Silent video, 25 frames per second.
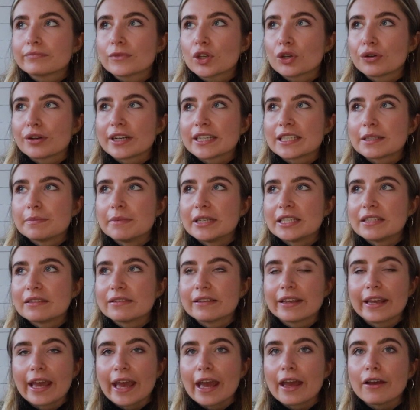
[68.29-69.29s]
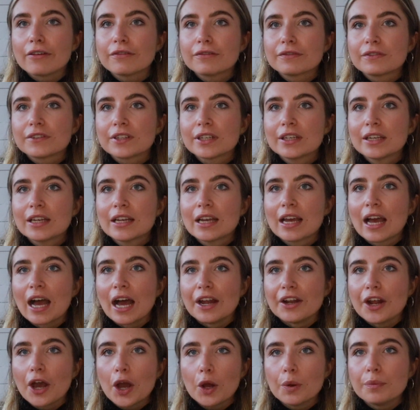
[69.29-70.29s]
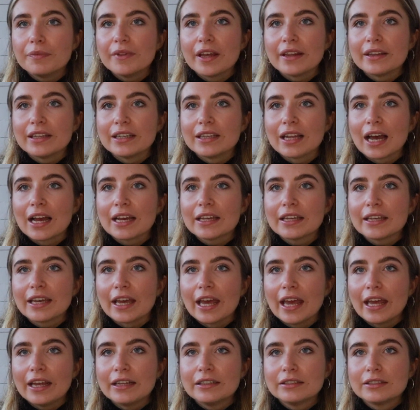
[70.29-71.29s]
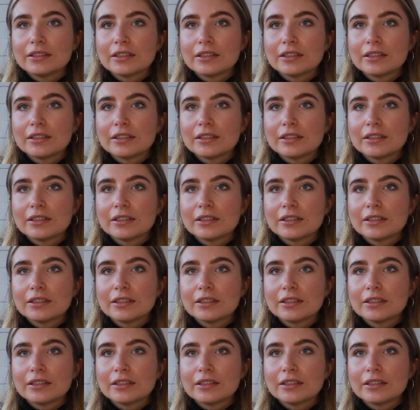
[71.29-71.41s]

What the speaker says: Christmas gift and hope that they like it.